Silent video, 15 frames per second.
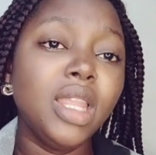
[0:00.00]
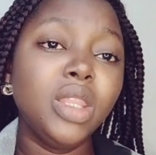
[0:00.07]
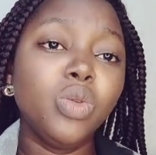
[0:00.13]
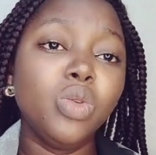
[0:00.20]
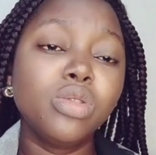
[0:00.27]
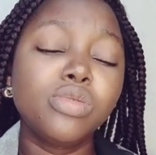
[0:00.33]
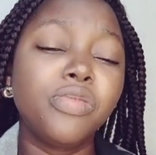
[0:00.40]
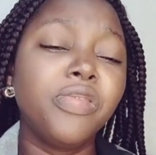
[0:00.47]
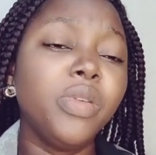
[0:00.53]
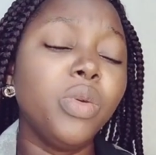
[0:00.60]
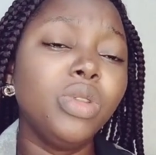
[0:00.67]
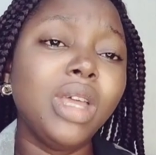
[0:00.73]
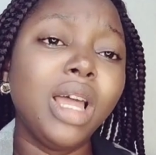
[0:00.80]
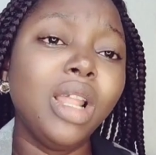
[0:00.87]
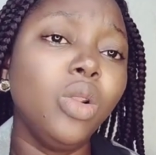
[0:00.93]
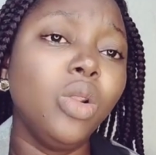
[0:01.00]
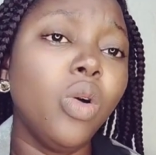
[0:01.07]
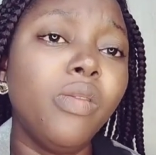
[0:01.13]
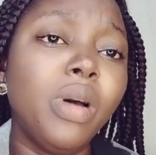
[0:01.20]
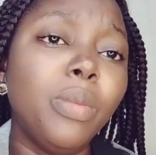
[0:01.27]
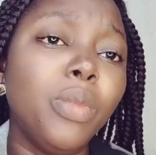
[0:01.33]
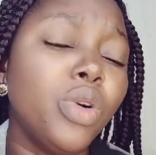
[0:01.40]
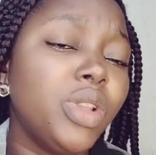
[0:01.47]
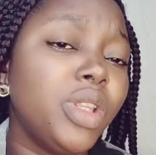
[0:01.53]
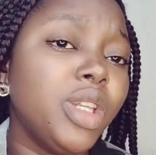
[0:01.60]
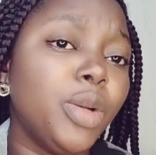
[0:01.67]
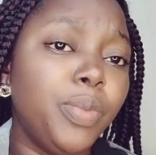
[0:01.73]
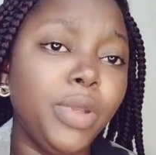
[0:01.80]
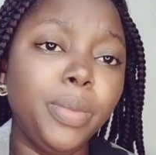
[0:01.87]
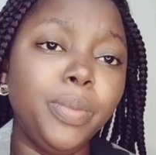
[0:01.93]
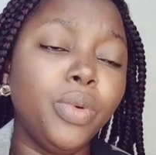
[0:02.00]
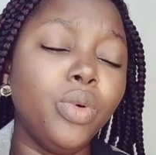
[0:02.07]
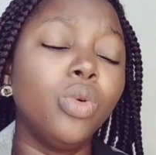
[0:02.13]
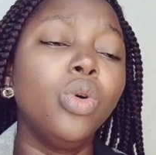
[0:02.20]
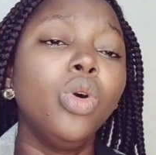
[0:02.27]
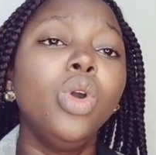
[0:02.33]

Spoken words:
They want to feel that love among their people.